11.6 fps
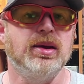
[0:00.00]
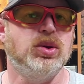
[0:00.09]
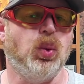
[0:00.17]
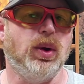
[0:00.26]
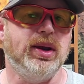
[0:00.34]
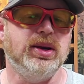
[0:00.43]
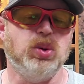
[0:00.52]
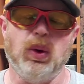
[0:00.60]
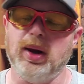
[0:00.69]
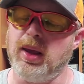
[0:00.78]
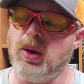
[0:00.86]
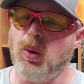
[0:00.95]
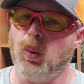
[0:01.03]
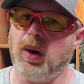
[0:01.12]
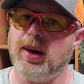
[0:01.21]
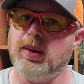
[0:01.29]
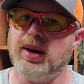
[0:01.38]
2020.
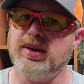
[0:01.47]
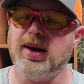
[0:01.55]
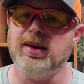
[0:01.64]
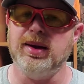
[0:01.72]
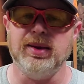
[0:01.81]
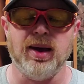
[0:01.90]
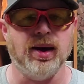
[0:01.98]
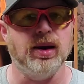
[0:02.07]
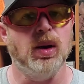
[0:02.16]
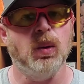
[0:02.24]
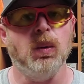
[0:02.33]
Why do I tell you that?